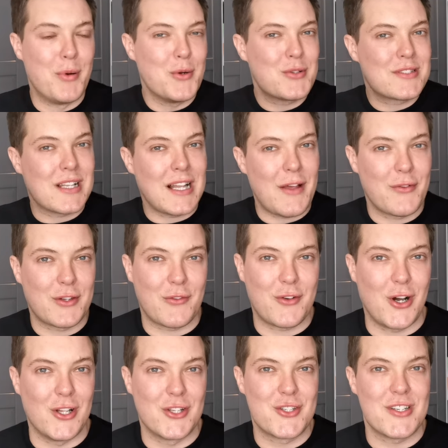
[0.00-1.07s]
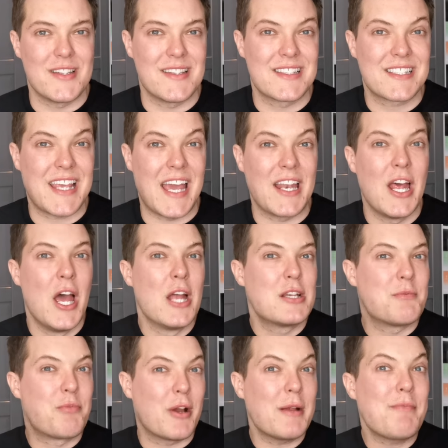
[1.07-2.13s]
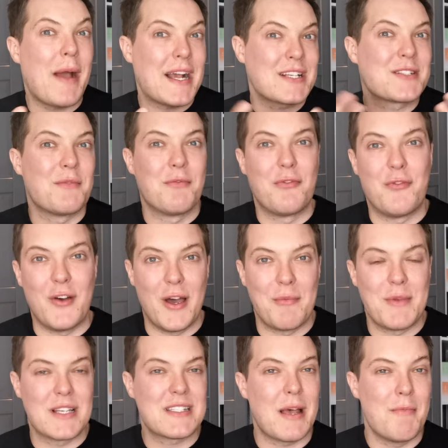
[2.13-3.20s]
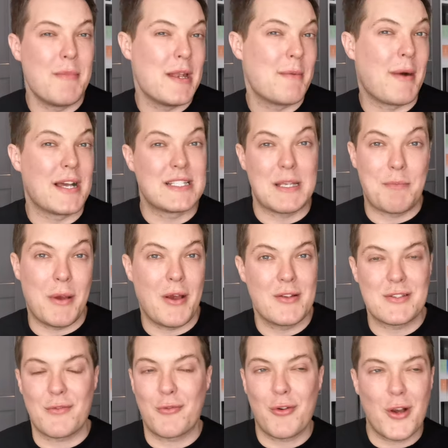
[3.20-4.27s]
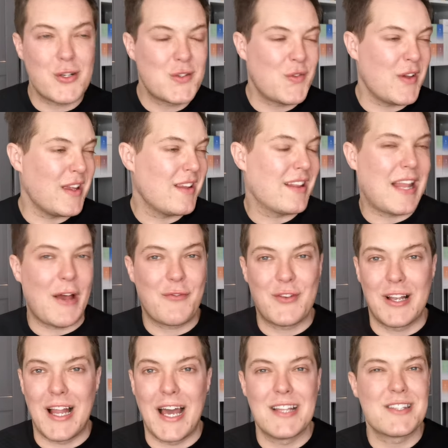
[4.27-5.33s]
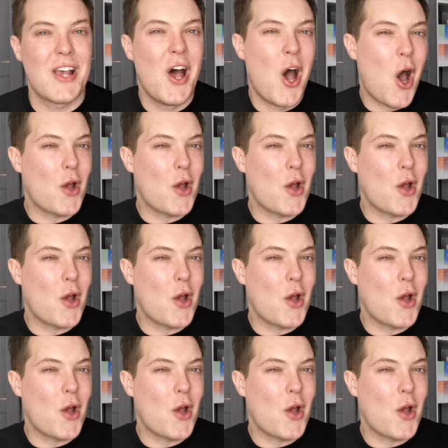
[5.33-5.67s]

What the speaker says: boost the levels of collagen in the skin to bring back some firmness and minimize the appearance of crow's feet, laughter lines,